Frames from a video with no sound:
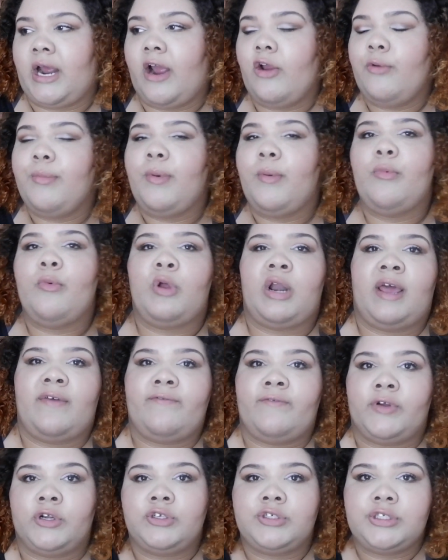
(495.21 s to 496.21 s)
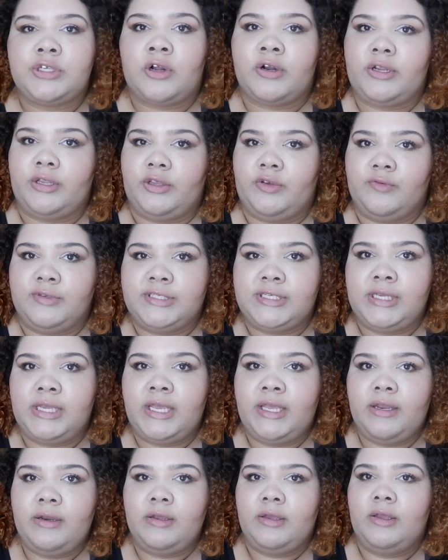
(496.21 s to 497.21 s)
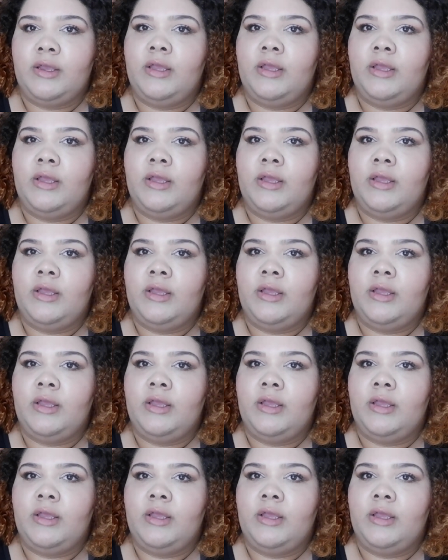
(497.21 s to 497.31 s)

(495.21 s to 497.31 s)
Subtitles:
I remember when I first started using it.